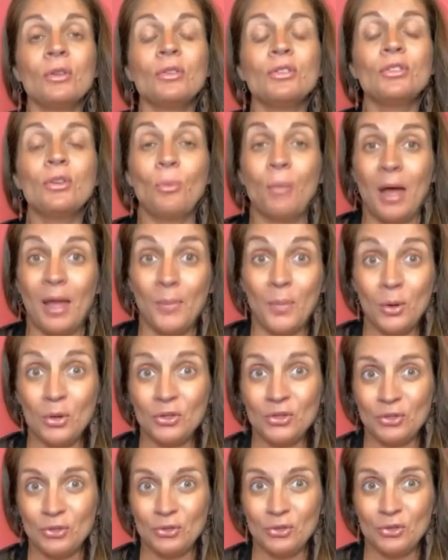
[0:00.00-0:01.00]
So my
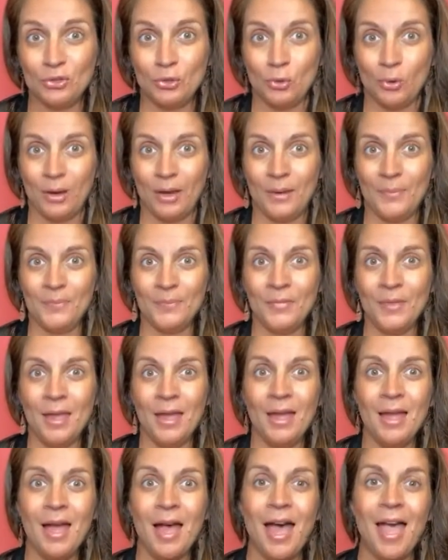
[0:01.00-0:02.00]
personal story,
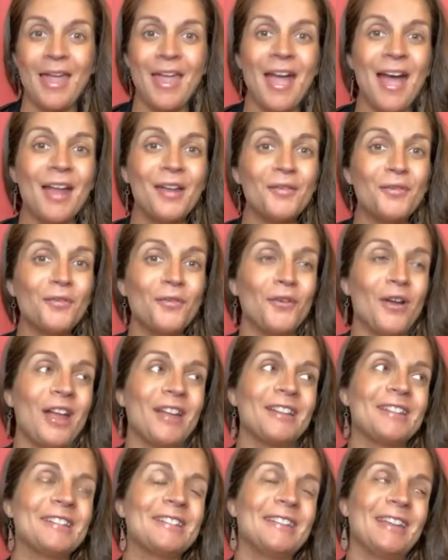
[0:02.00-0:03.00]
I had a
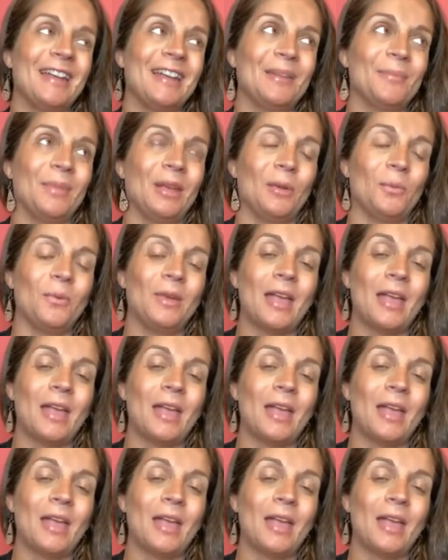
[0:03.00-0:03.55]
friend say to me,